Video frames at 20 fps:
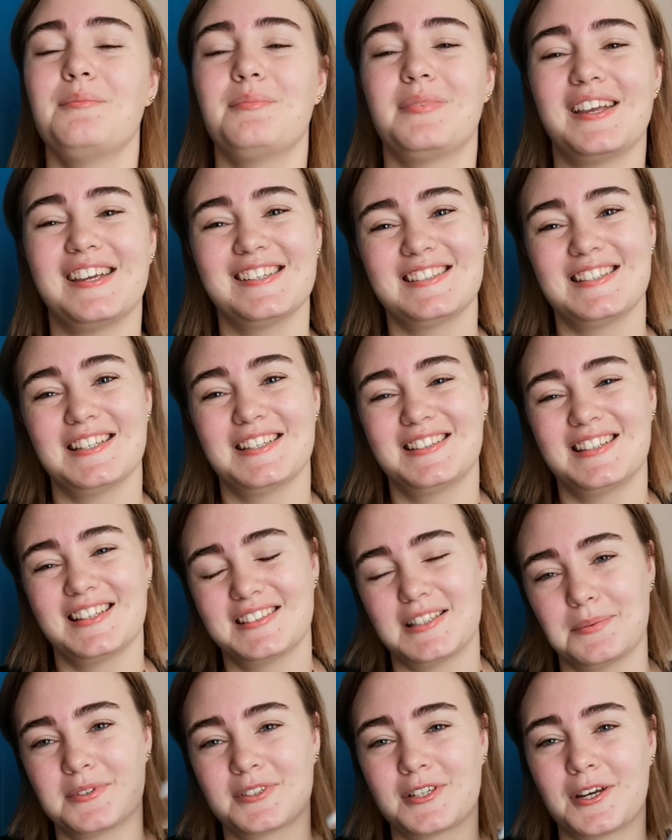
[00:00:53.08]
please hit the
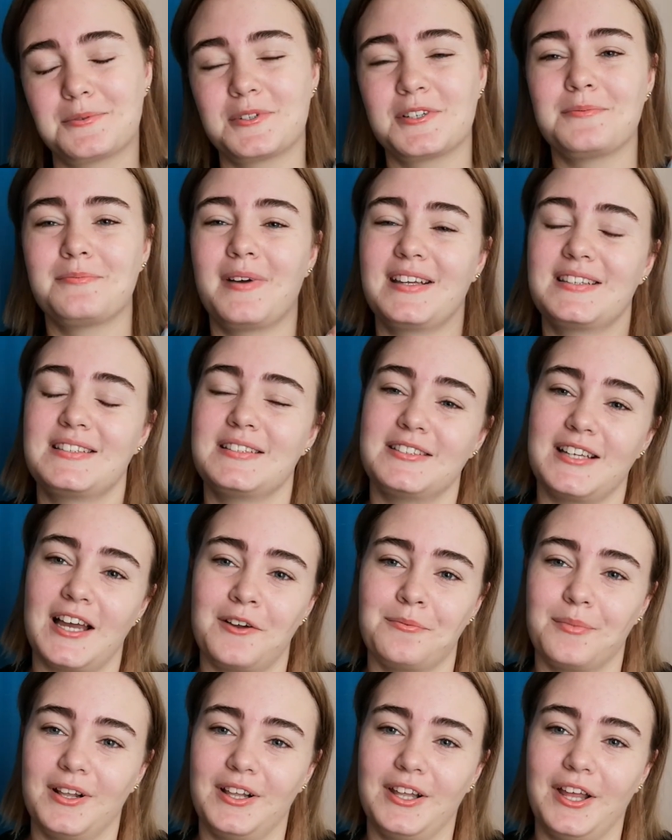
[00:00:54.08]
subscription button
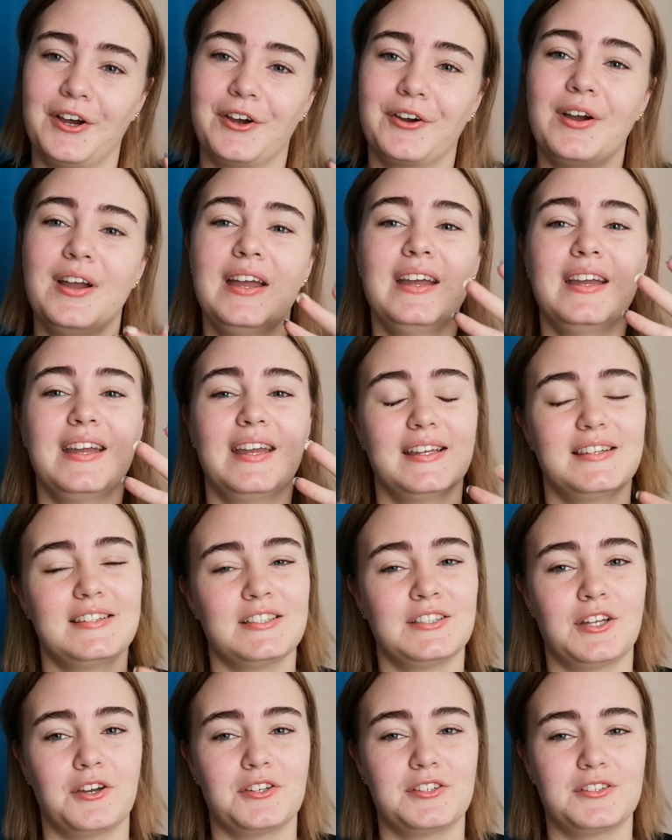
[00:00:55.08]
down below, hit
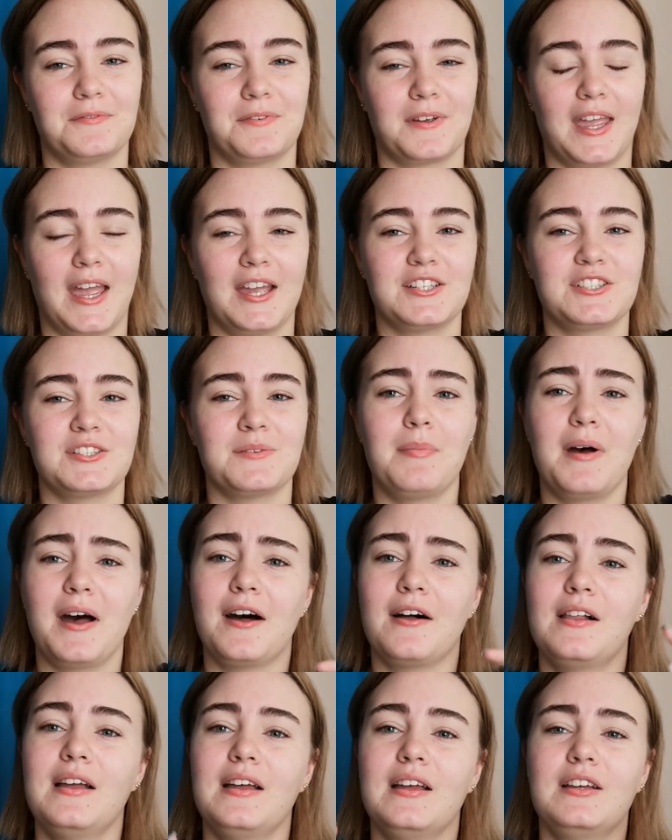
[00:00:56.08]
the notification
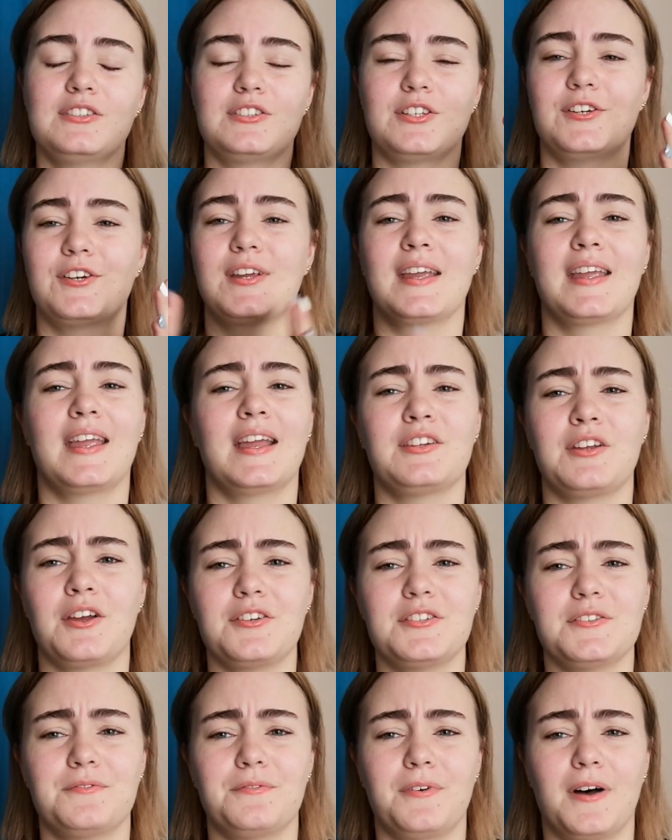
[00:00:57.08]
bell so you can get
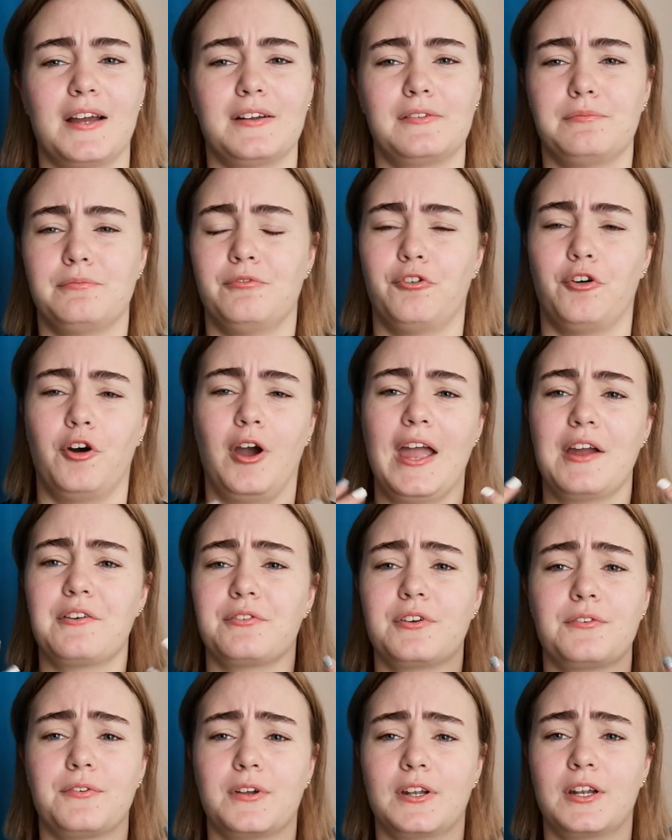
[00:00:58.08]
notified for
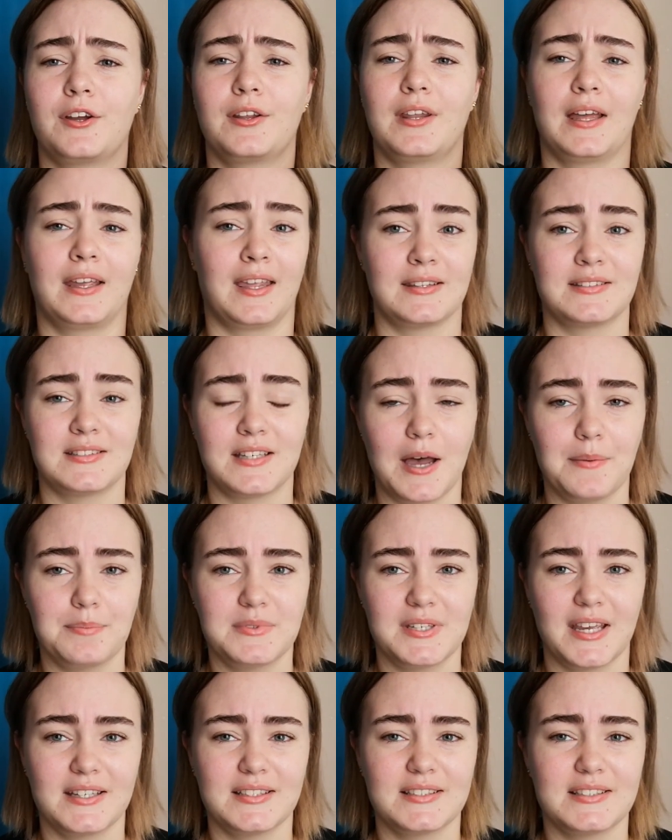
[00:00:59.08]
every video that gets
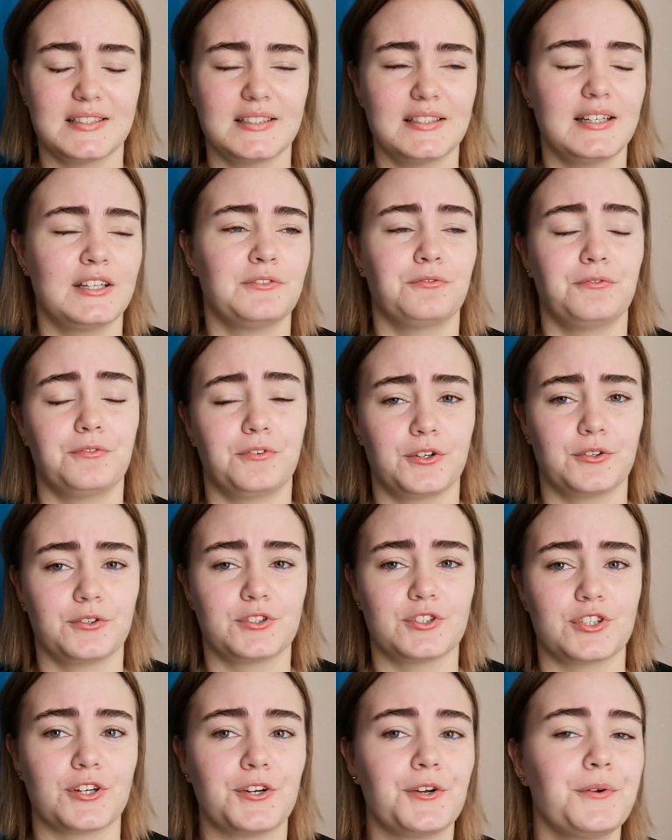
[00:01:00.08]
updated in the
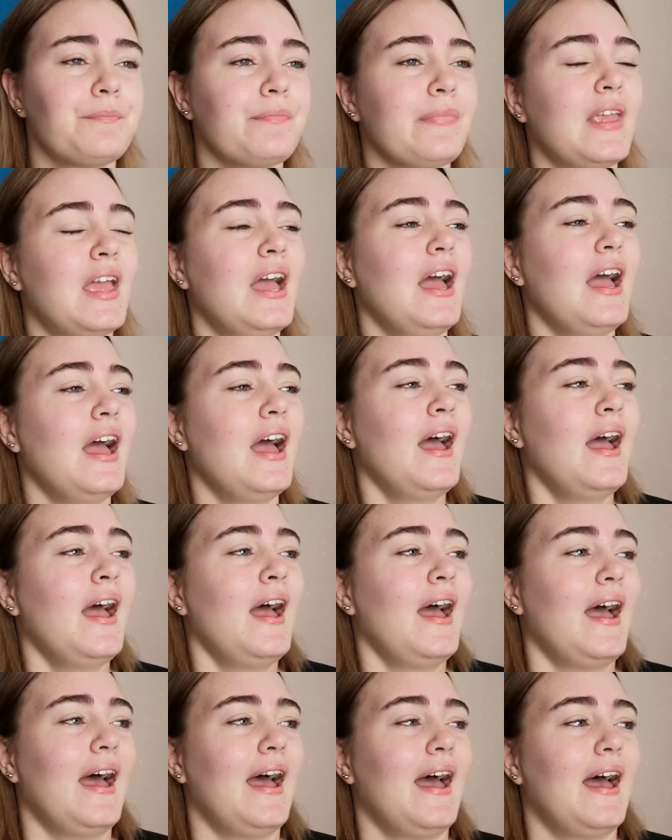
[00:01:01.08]
future,
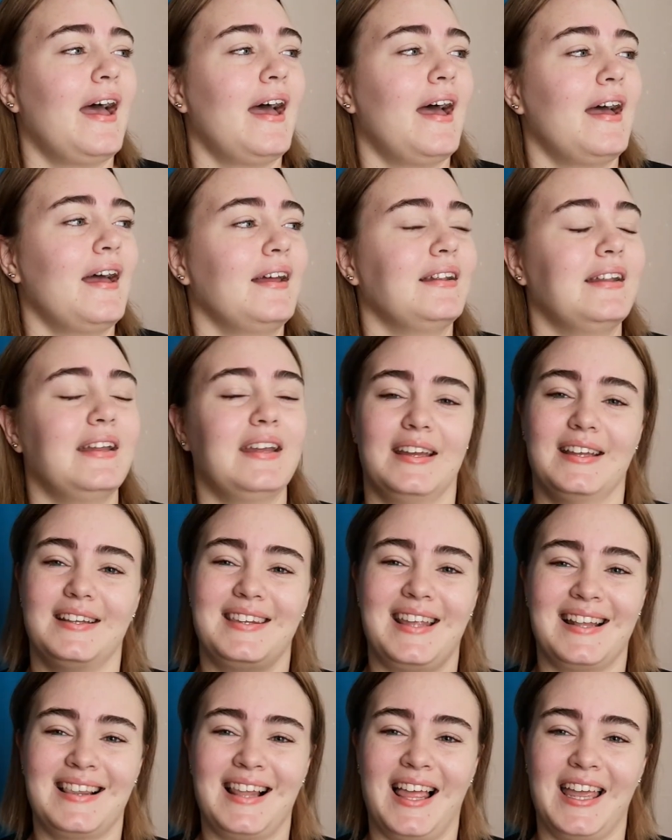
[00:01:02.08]
and
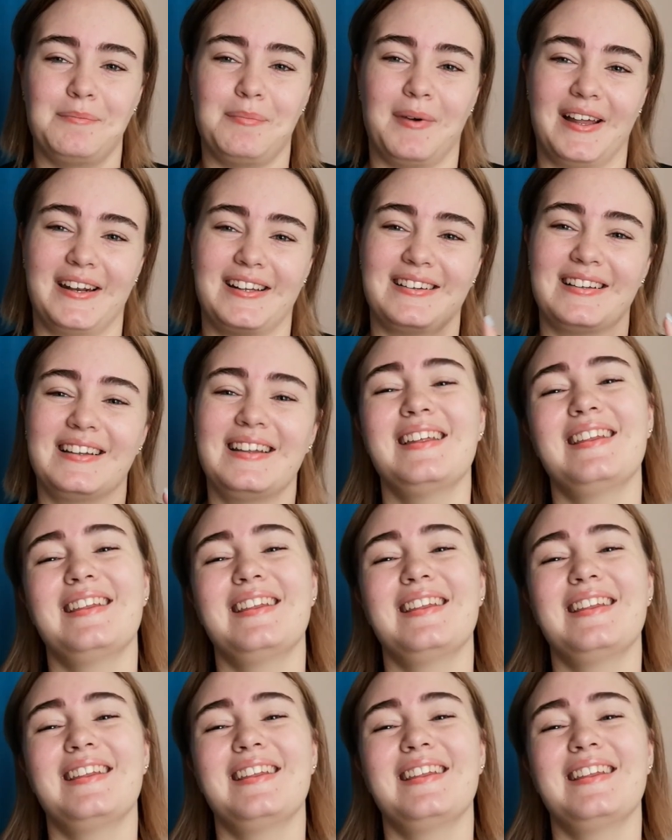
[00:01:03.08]
hit that like button.